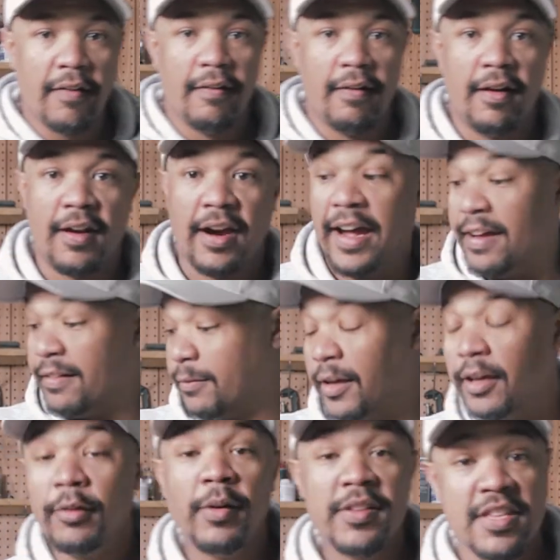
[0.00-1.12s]
All right,
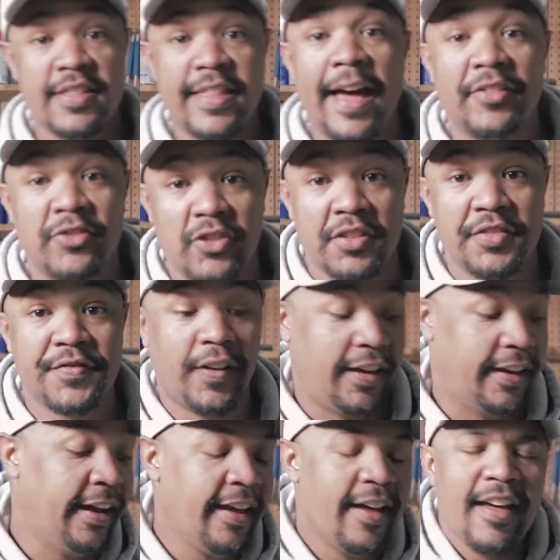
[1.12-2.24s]
well, wasn't that just
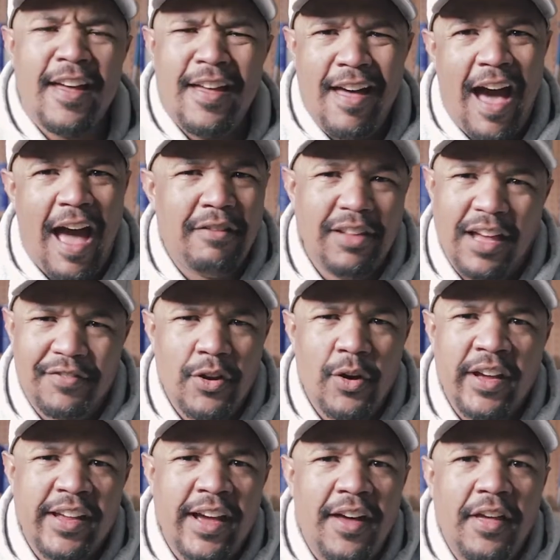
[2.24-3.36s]
fun? I really have no
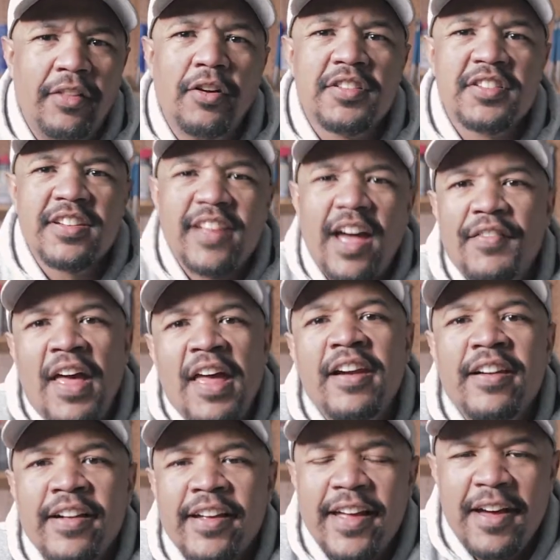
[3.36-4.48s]
idea how that looks because I haven't
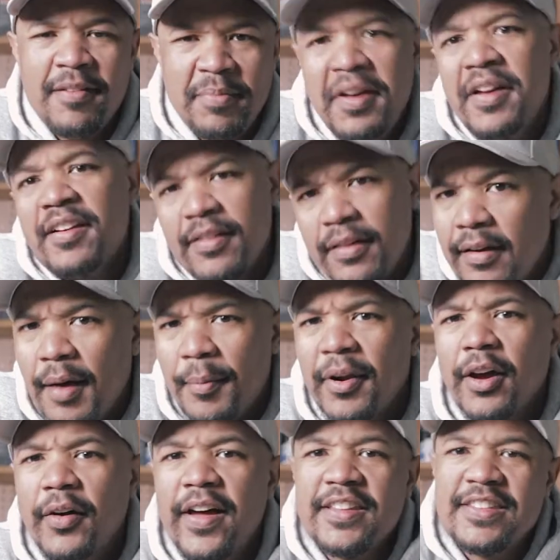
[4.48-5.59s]
edited it yet, but I'm gonna
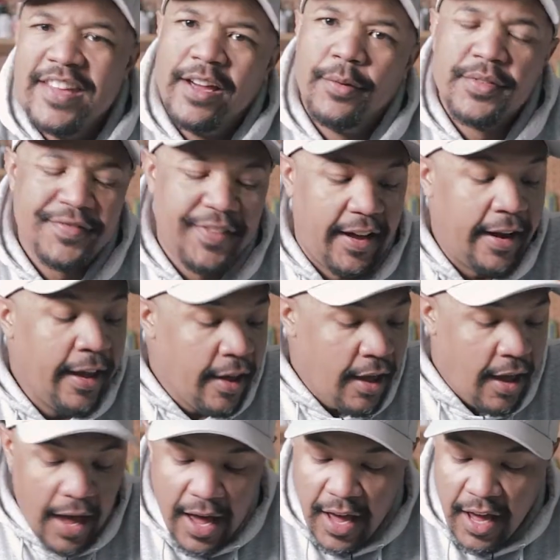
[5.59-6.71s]
go ahead and say it was fun.
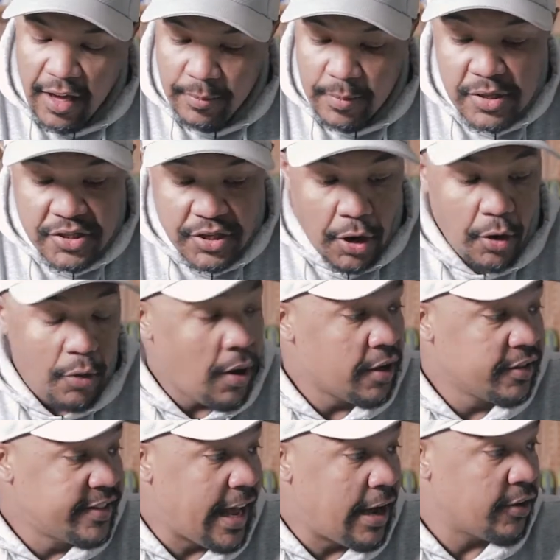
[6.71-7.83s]

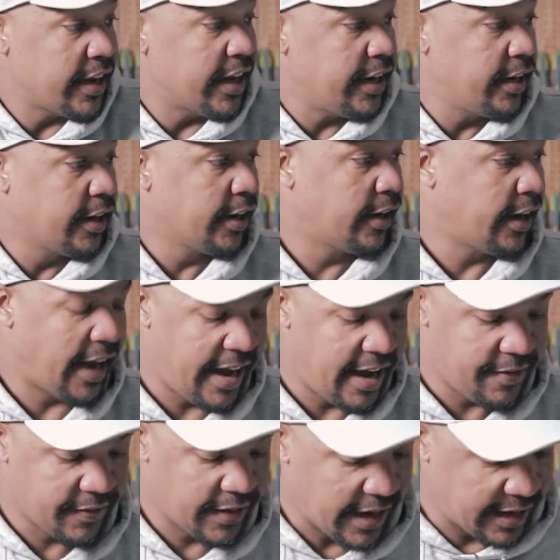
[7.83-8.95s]
So down here, I
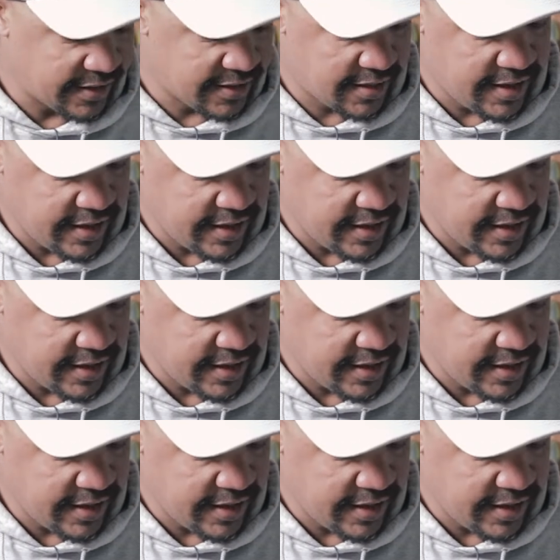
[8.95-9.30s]
have got